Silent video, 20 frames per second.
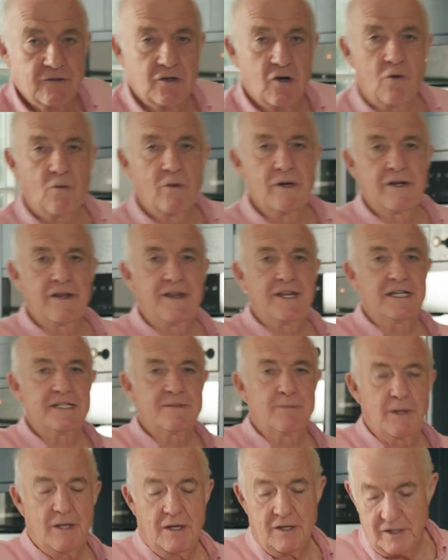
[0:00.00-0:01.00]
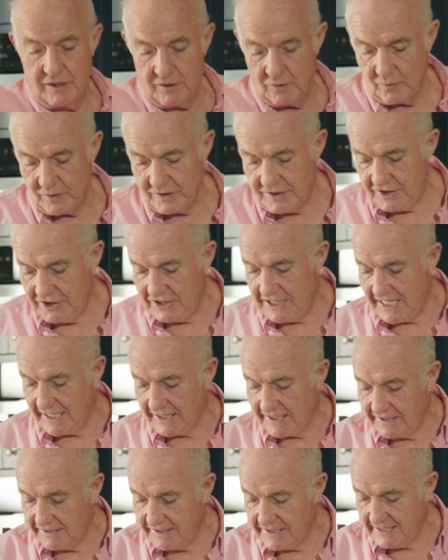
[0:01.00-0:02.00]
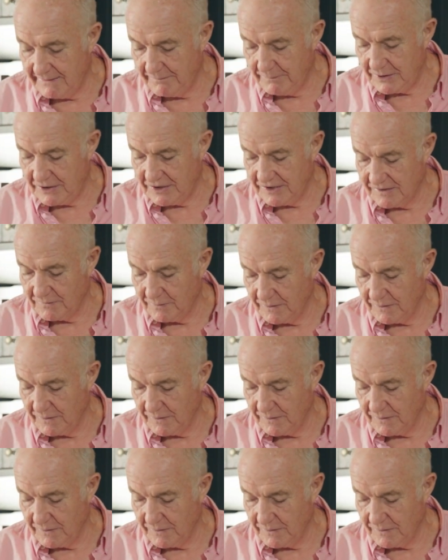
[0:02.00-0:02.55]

got one of these, but I always check temperatures